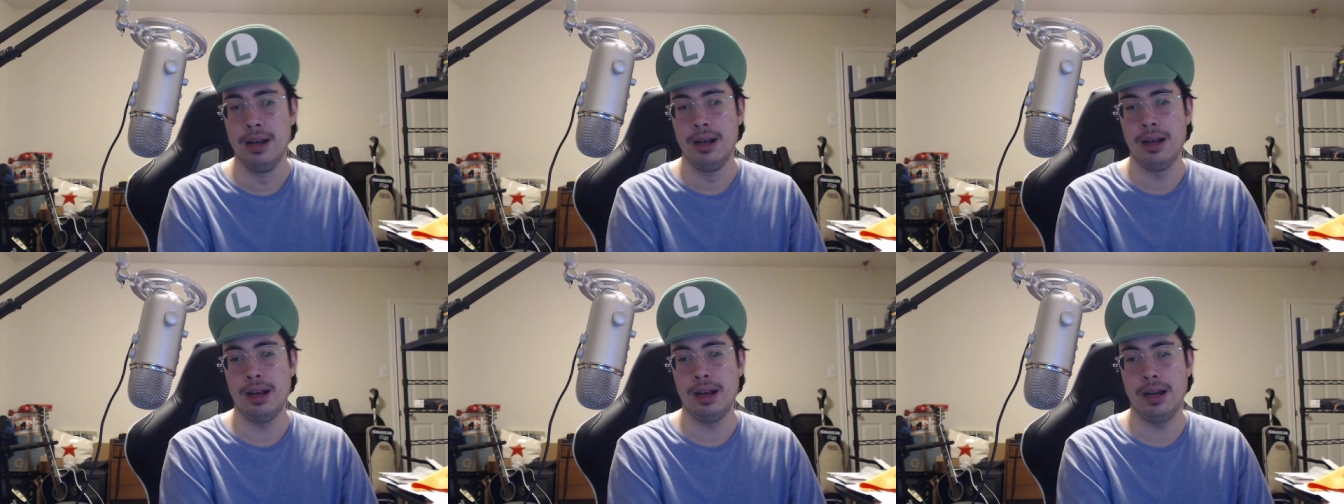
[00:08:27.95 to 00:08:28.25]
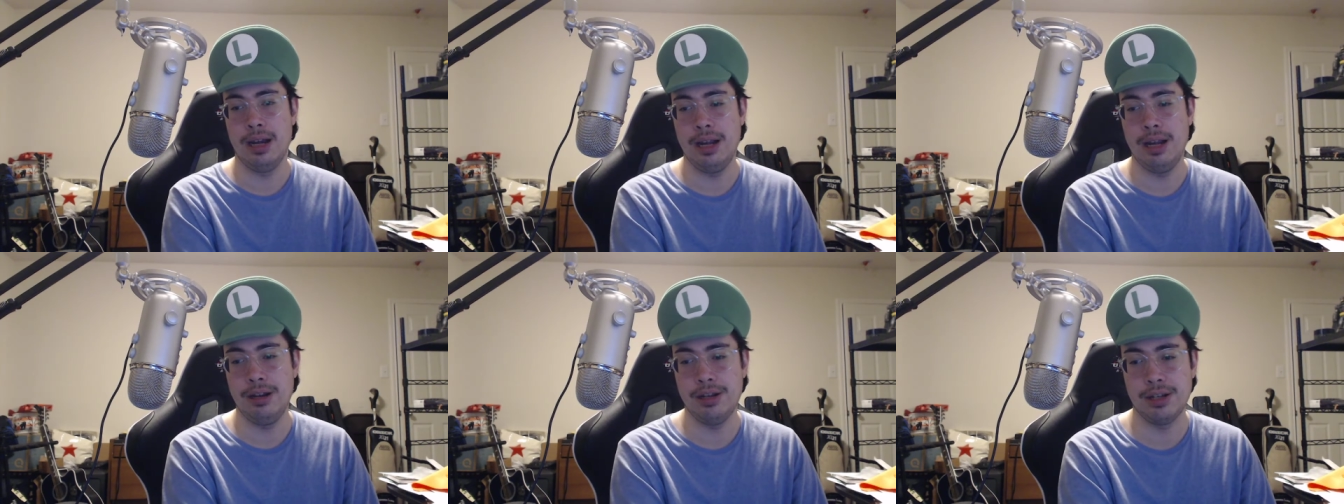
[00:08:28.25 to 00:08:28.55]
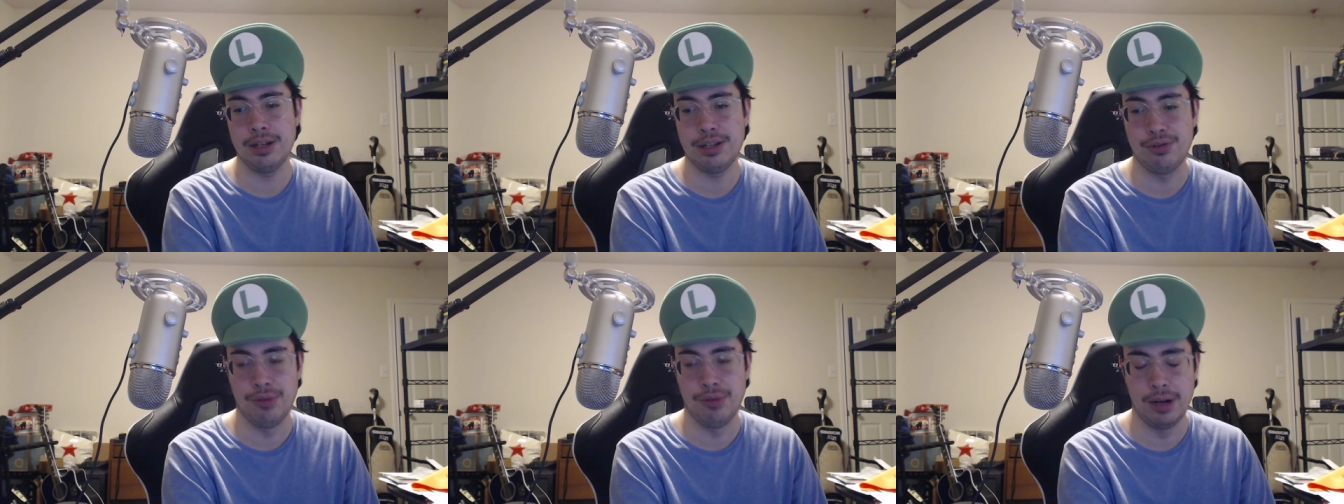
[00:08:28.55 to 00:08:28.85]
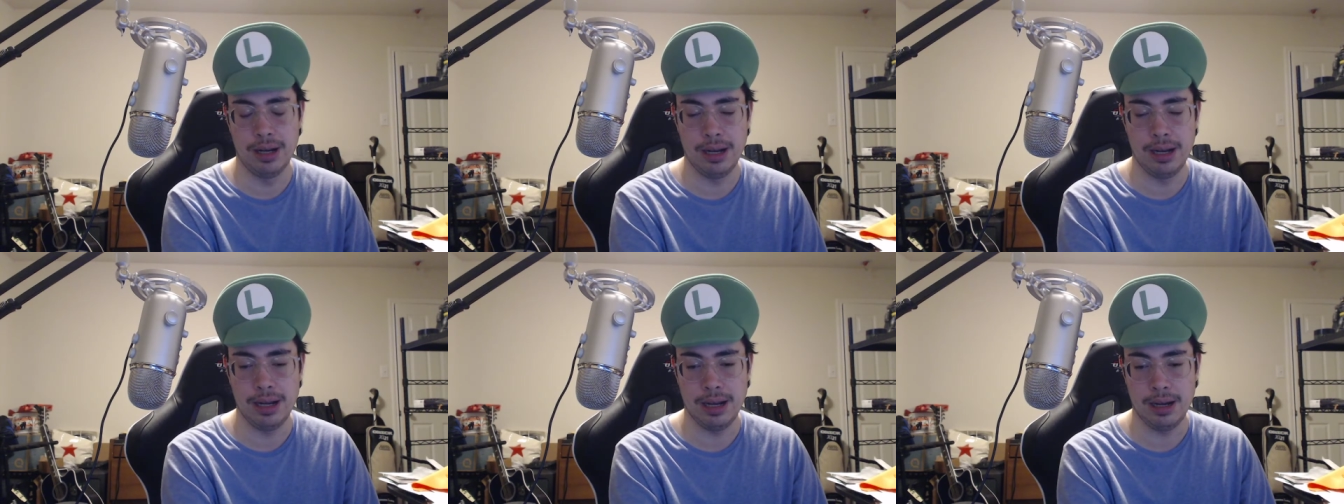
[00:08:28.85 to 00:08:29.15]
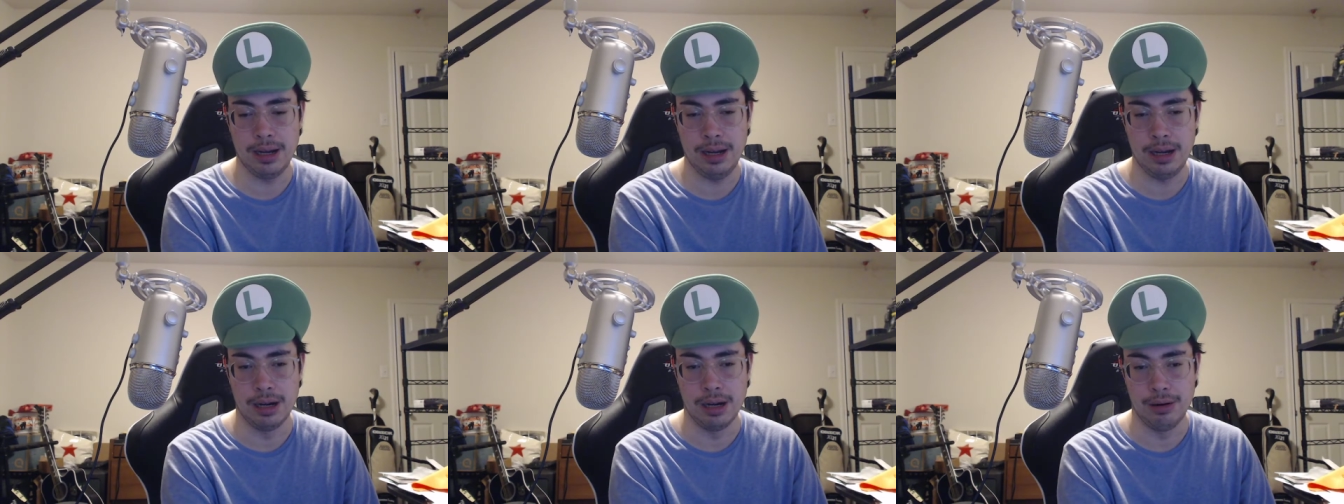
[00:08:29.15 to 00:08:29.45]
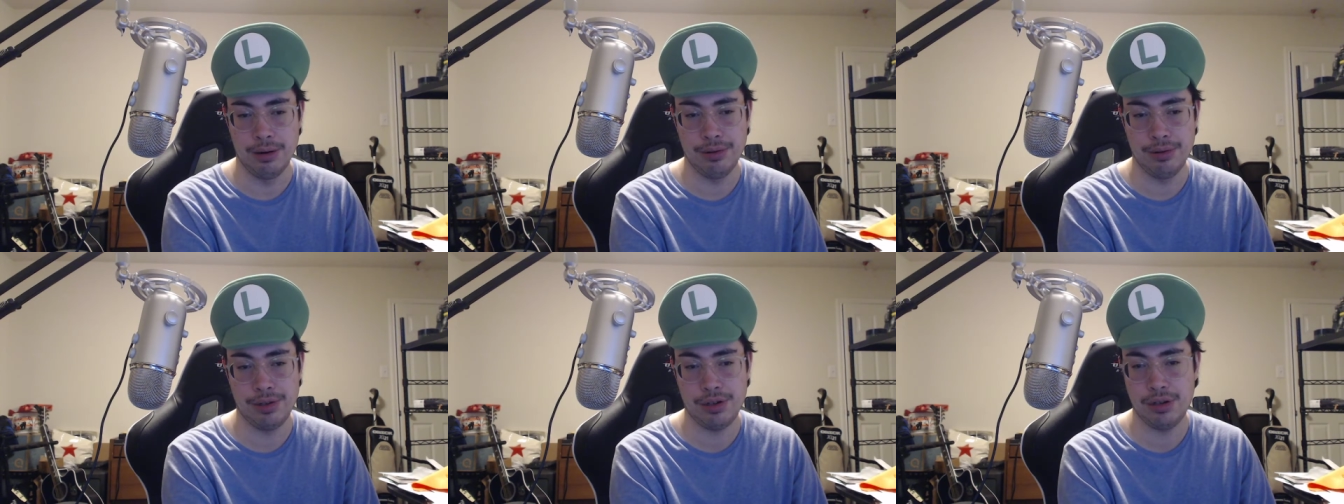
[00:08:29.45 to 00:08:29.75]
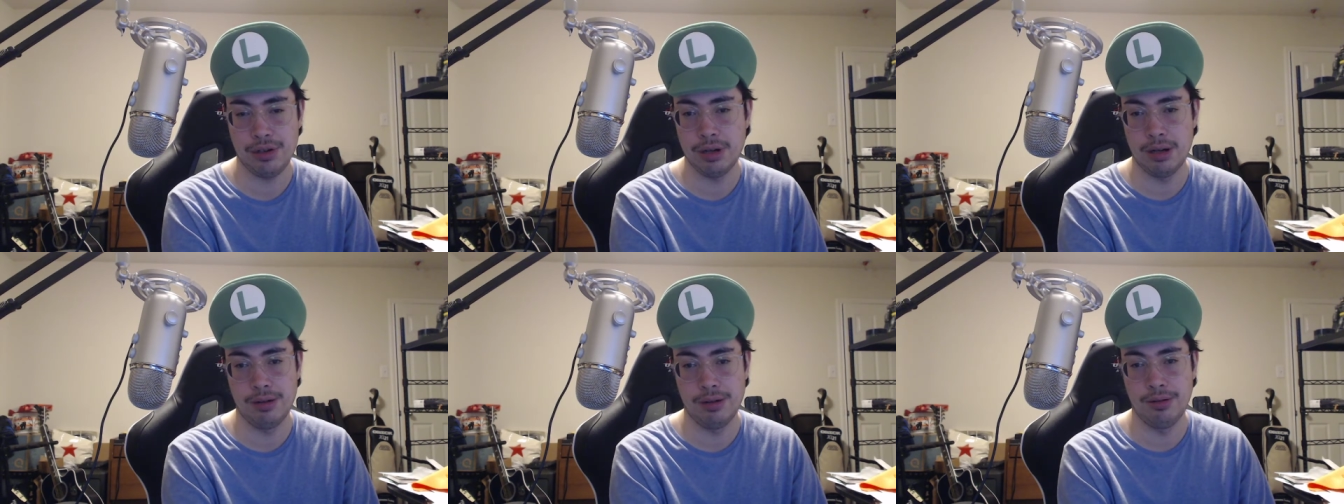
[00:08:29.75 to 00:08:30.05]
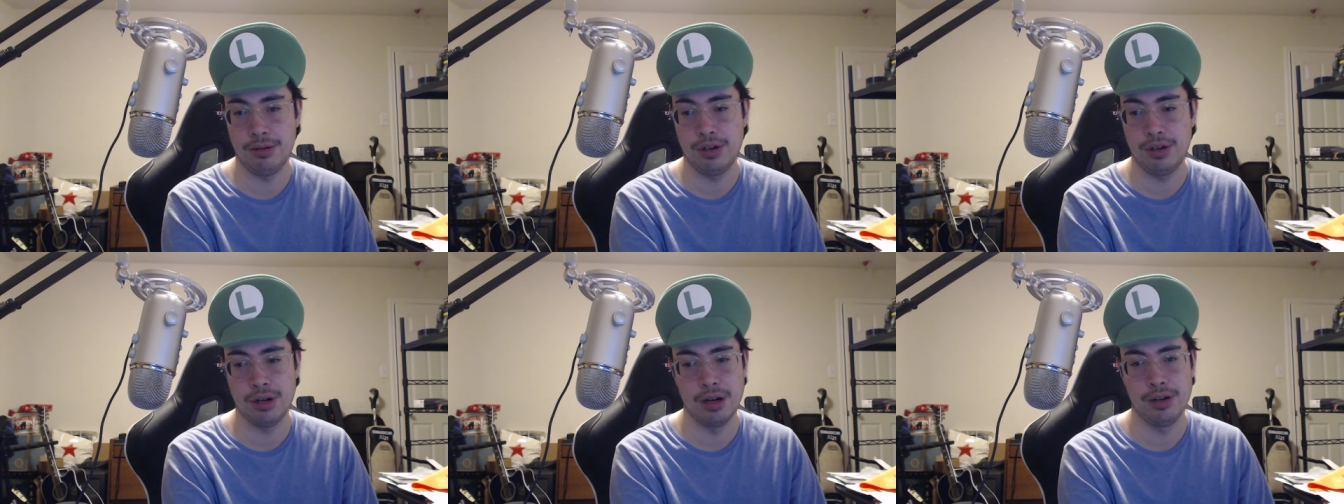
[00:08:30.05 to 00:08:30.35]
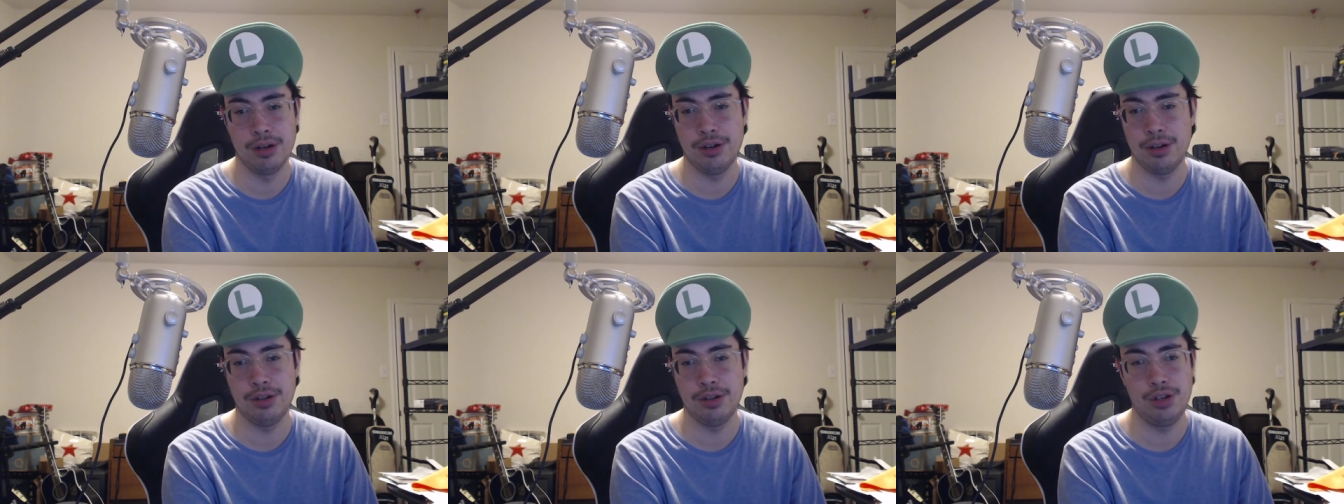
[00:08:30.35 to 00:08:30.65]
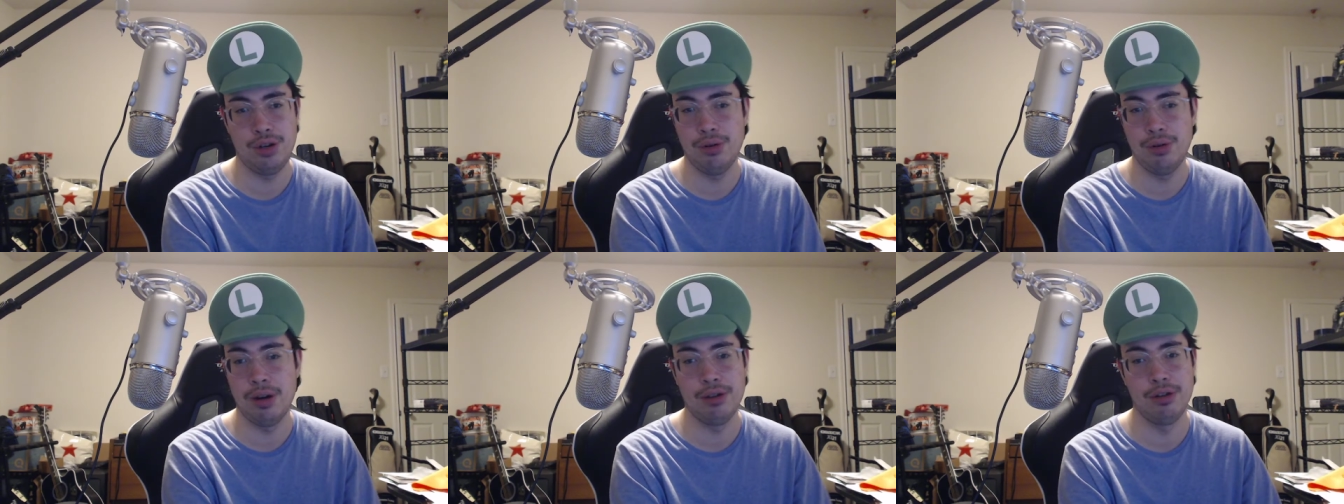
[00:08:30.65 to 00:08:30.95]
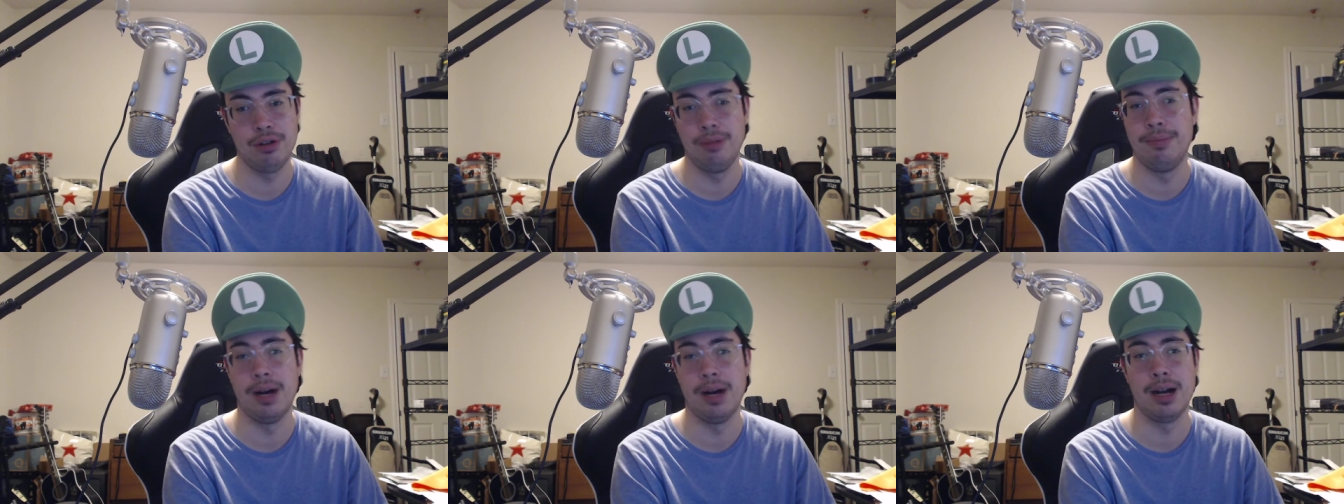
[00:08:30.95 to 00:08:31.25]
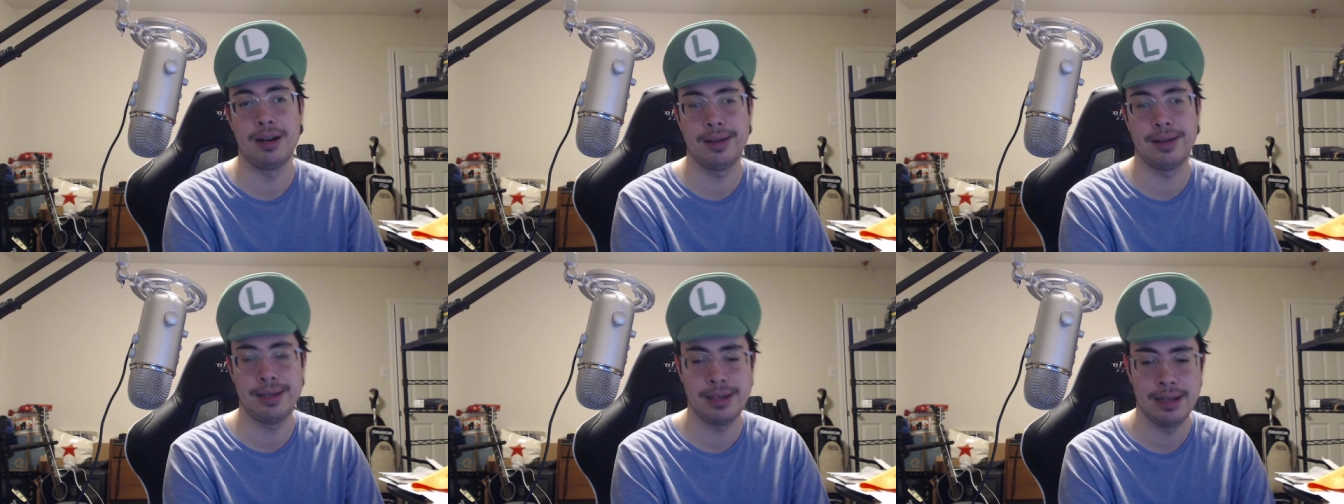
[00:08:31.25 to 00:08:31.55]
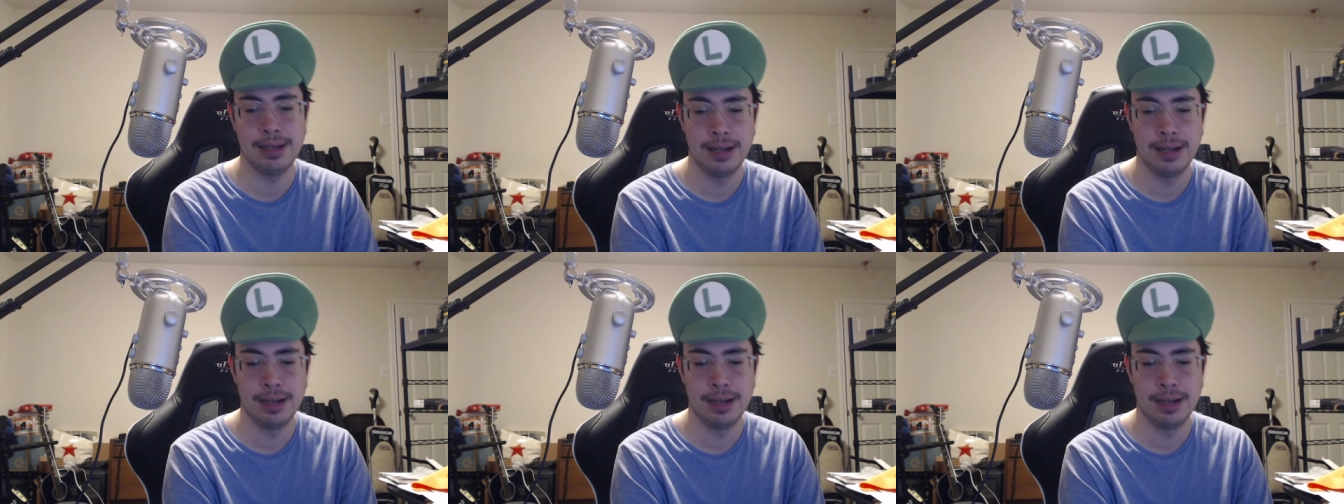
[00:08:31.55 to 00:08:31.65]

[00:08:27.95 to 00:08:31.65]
and he just want and you know he was ch charging two hundred bucks,